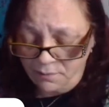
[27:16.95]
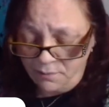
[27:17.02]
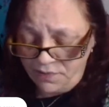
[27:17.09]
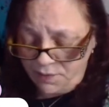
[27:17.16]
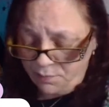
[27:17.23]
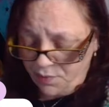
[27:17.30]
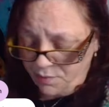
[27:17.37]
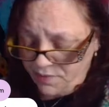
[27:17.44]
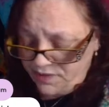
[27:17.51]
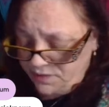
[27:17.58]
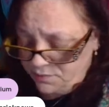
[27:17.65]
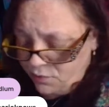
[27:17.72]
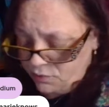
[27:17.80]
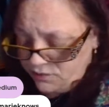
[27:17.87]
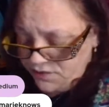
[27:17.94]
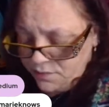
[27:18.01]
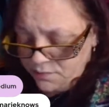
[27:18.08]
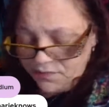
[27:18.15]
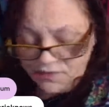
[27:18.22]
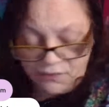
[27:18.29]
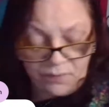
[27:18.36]
They probably did most of
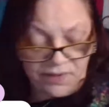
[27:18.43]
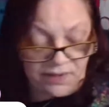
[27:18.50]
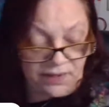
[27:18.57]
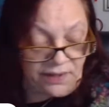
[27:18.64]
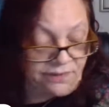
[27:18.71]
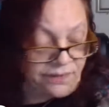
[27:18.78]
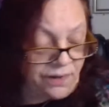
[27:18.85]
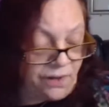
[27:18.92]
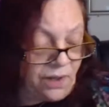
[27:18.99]
them this weekend.